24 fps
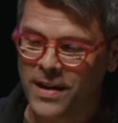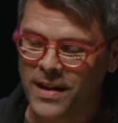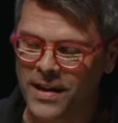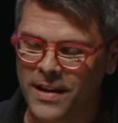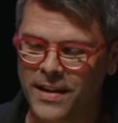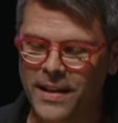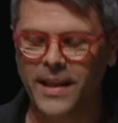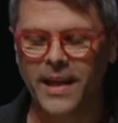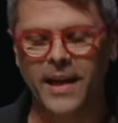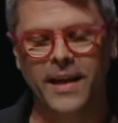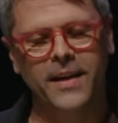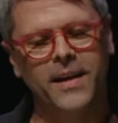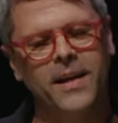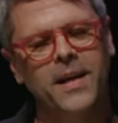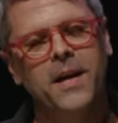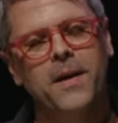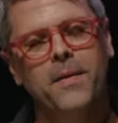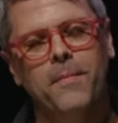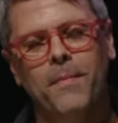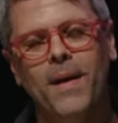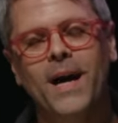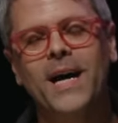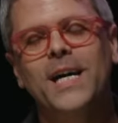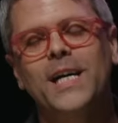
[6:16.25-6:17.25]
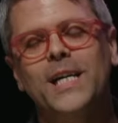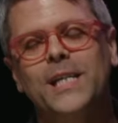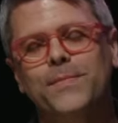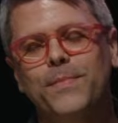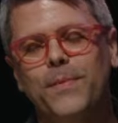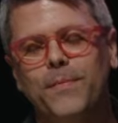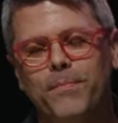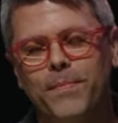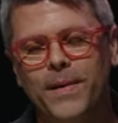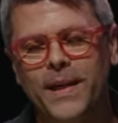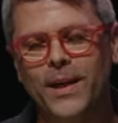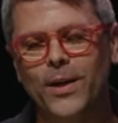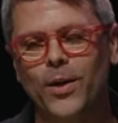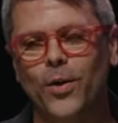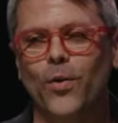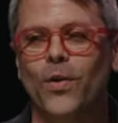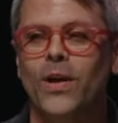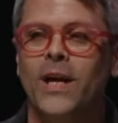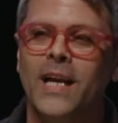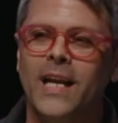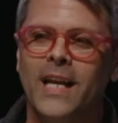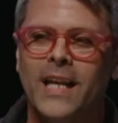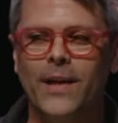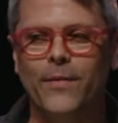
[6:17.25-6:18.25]
that my husband Bill
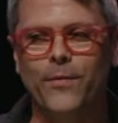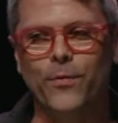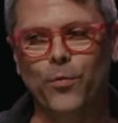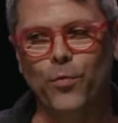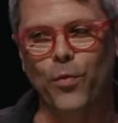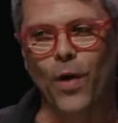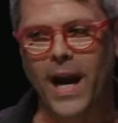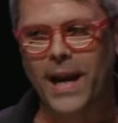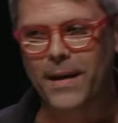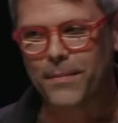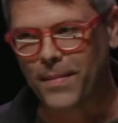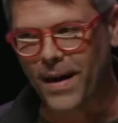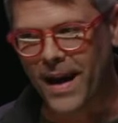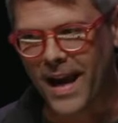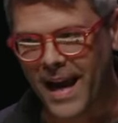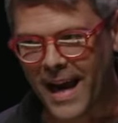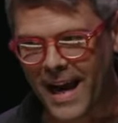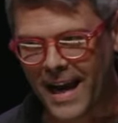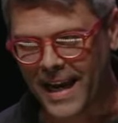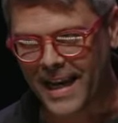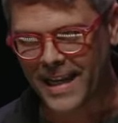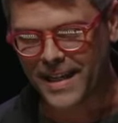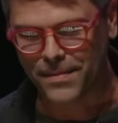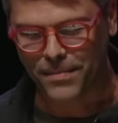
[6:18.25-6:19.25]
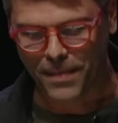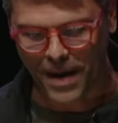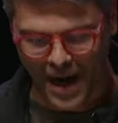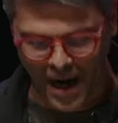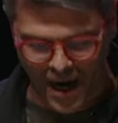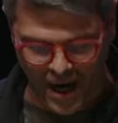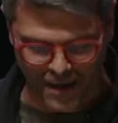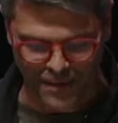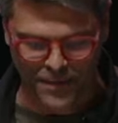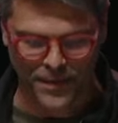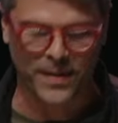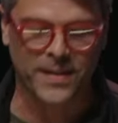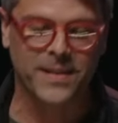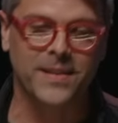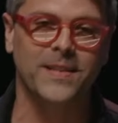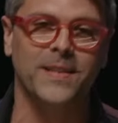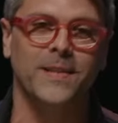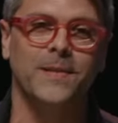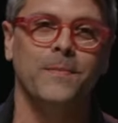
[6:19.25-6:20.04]
lived right behind my office.